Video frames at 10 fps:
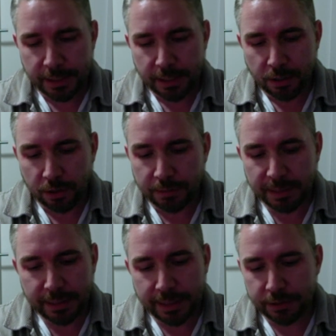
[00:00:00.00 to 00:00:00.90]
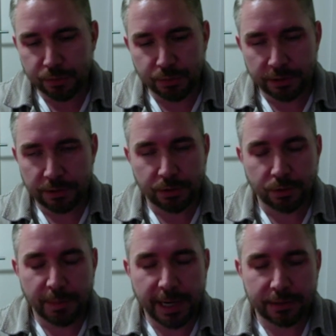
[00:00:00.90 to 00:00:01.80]
ultimately I just wanted to
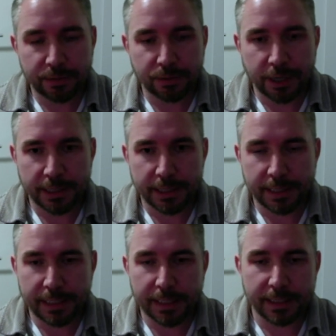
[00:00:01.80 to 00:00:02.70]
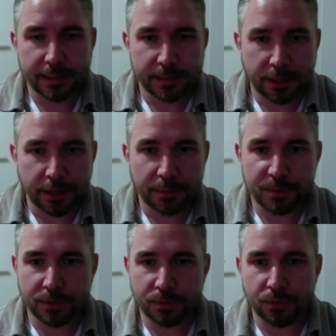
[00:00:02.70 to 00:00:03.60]
go back to IT and
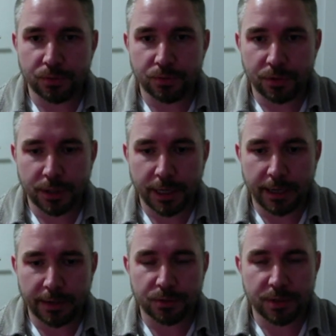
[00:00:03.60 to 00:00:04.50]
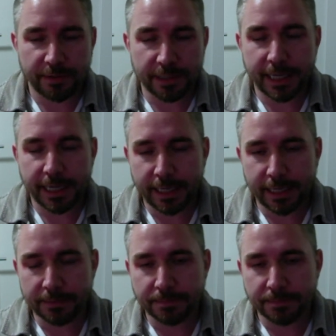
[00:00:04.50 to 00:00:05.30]
startups and do uh, do stuff like that again.